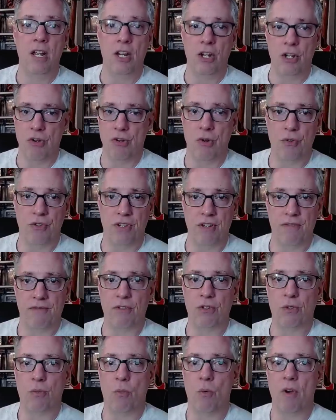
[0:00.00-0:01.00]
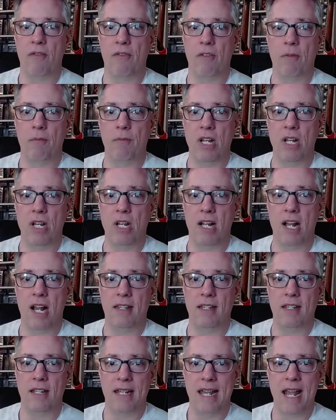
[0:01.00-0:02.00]
You're No Different's one of them. You
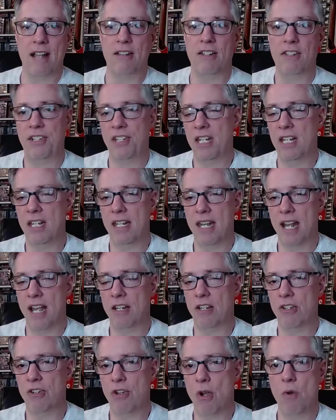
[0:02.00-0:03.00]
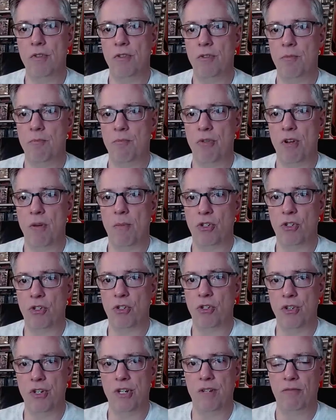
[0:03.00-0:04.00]
got uh, Now You See It, Now You Don't. It's pretty much
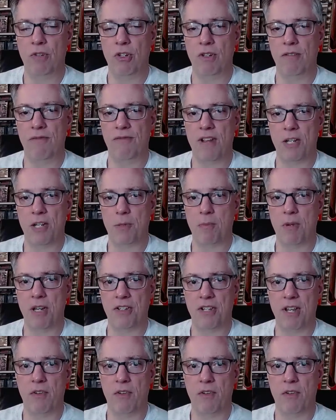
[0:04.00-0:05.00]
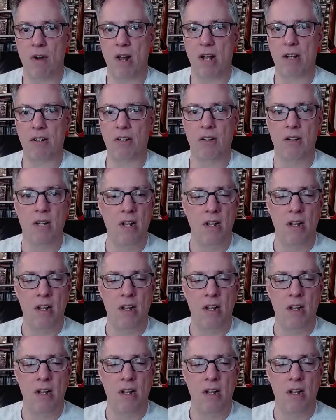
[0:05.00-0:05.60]
good, good fast-paced heavy rocker.